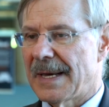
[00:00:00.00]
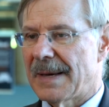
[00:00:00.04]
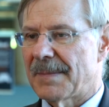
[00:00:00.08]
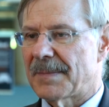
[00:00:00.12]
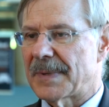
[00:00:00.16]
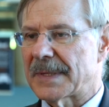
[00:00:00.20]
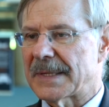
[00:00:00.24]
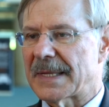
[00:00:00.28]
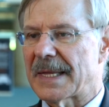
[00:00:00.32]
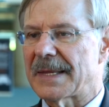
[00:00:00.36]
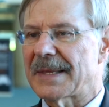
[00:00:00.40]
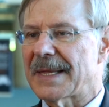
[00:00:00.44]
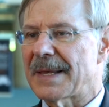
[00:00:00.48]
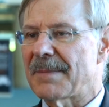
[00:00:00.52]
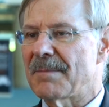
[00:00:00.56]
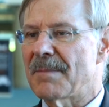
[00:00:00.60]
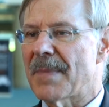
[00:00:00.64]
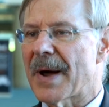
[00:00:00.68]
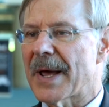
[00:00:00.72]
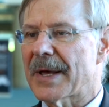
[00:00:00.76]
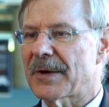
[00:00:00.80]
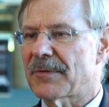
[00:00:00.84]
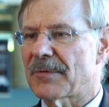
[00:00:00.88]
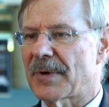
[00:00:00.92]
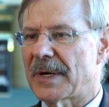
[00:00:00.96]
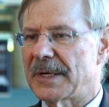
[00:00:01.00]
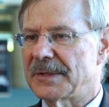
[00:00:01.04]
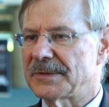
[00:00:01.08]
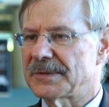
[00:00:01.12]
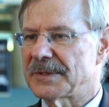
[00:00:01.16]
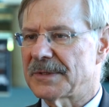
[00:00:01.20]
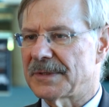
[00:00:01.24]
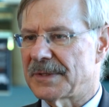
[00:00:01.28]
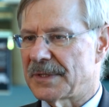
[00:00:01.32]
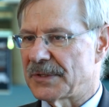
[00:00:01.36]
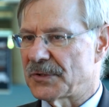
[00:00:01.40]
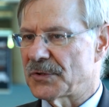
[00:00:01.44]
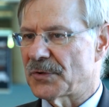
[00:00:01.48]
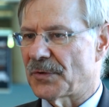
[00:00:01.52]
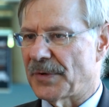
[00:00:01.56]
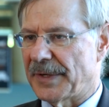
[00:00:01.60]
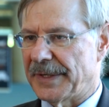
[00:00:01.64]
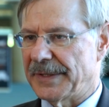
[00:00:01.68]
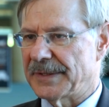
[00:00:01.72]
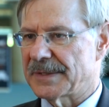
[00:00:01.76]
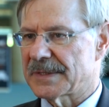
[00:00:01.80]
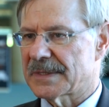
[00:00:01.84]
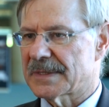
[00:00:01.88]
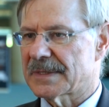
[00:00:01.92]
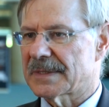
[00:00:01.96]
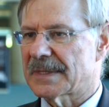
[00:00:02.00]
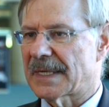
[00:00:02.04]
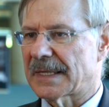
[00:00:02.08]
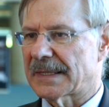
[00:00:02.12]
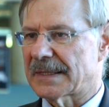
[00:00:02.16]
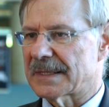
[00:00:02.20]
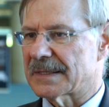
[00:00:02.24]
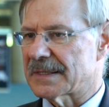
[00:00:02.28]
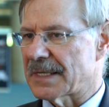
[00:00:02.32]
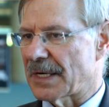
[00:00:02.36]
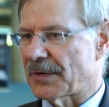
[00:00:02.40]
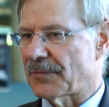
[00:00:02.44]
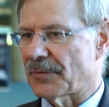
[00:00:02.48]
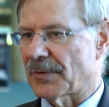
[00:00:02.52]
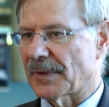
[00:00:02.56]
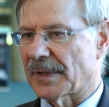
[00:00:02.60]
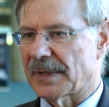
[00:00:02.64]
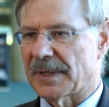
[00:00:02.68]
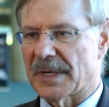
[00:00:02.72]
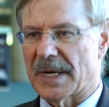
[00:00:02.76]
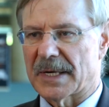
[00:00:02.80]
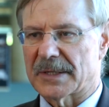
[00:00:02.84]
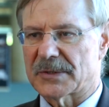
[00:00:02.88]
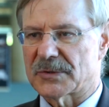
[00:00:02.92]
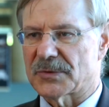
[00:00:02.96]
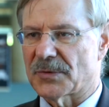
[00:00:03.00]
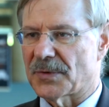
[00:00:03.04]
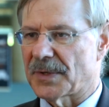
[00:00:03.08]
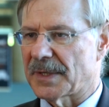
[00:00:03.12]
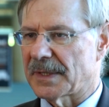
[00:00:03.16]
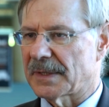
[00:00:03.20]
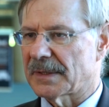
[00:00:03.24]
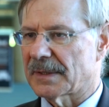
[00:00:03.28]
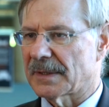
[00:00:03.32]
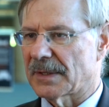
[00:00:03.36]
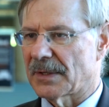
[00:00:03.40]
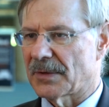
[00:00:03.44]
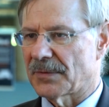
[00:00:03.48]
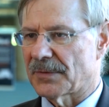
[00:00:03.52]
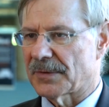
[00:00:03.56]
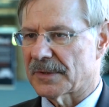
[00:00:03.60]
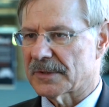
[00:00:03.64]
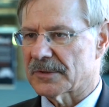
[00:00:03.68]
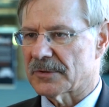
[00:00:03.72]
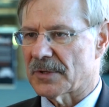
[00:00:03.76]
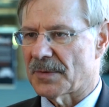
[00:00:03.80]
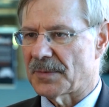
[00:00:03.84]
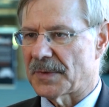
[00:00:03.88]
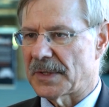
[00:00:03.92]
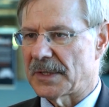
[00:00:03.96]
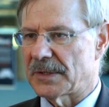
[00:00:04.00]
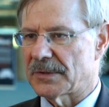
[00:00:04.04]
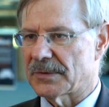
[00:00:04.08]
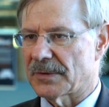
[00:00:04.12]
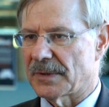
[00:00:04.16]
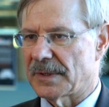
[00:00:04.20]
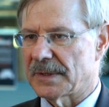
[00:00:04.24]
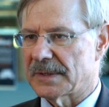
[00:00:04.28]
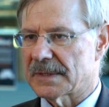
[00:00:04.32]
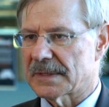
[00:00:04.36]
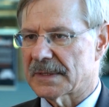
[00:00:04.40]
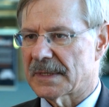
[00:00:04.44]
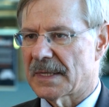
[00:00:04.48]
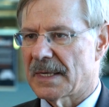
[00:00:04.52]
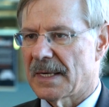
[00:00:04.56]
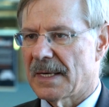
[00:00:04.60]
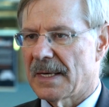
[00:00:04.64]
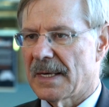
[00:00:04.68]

but then they migrate to the joints, like the sacroiliac joint, lower extremity joints.